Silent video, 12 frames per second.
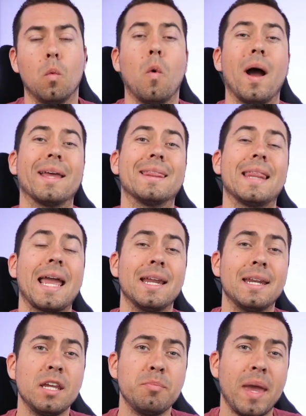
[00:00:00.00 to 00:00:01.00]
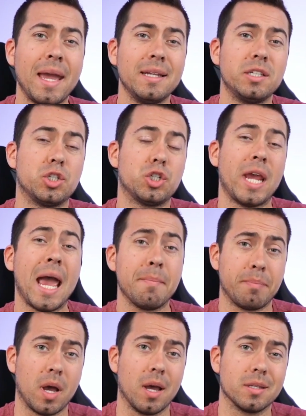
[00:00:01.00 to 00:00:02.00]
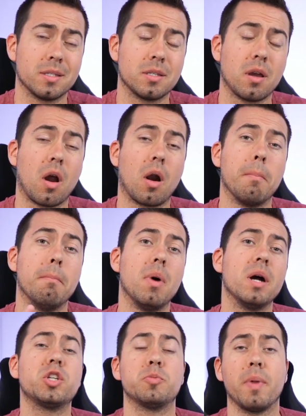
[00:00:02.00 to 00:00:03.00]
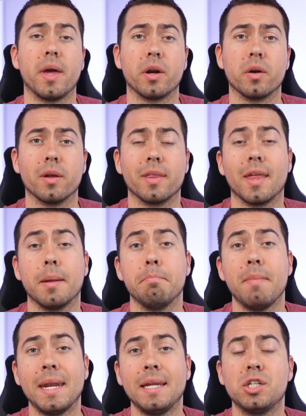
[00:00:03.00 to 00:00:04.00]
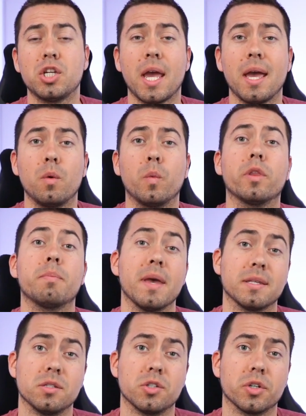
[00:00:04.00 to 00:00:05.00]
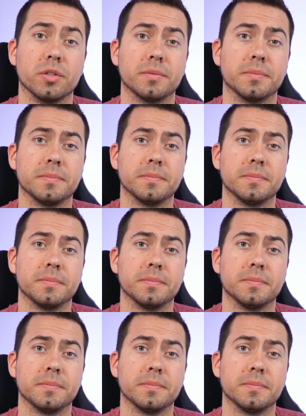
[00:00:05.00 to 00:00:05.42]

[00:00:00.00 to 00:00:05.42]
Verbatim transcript: Why landing page chatbots are much better than ManyChat with Messenger.